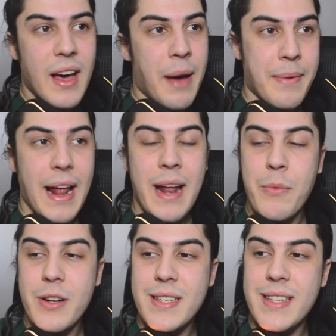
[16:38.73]
I'm glad
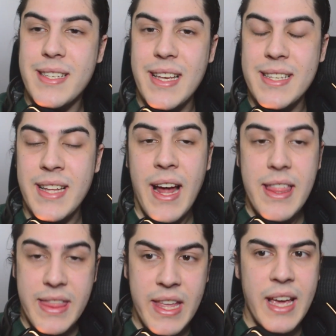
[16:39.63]
I'm watching the season. I
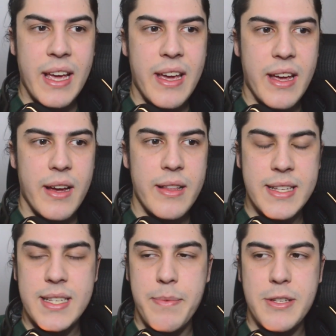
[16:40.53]
think
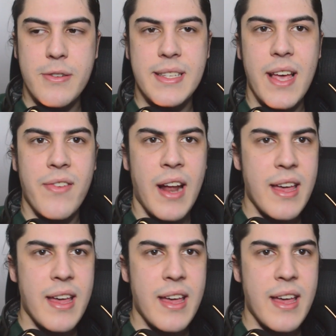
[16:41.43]
this is episode 7.